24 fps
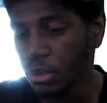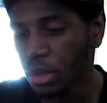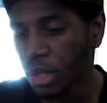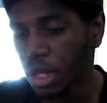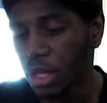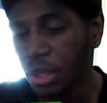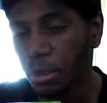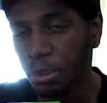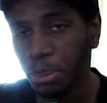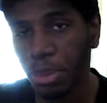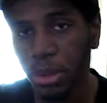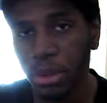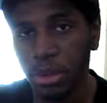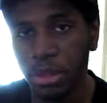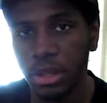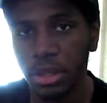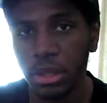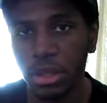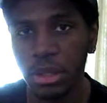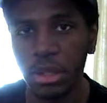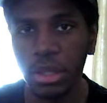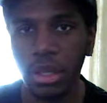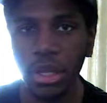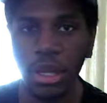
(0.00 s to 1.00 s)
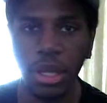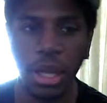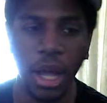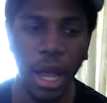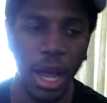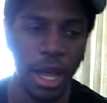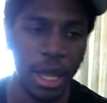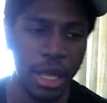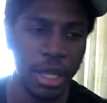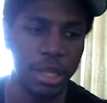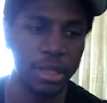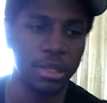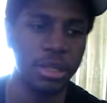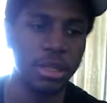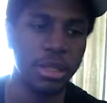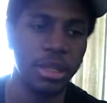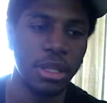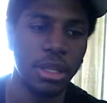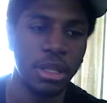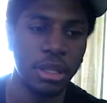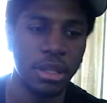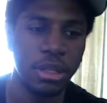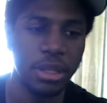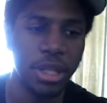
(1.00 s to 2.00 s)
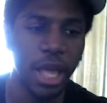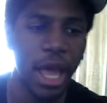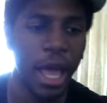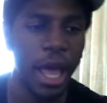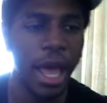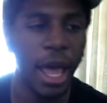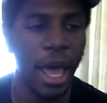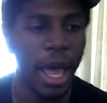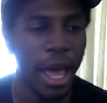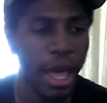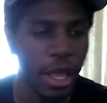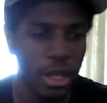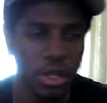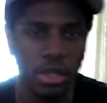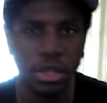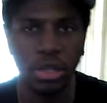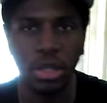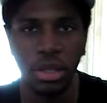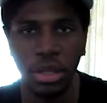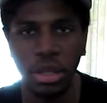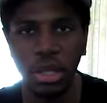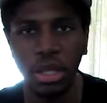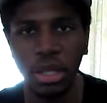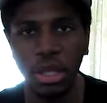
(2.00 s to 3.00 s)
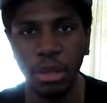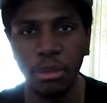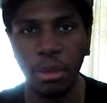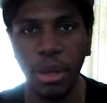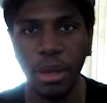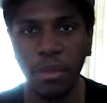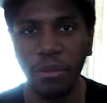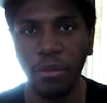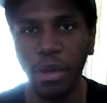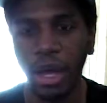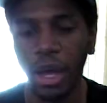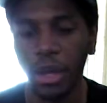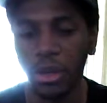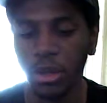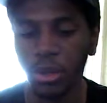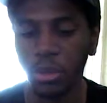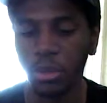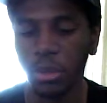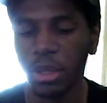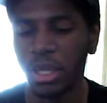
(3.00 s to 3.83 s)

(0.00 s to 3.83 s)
in person, I guess that adds to the eBay value,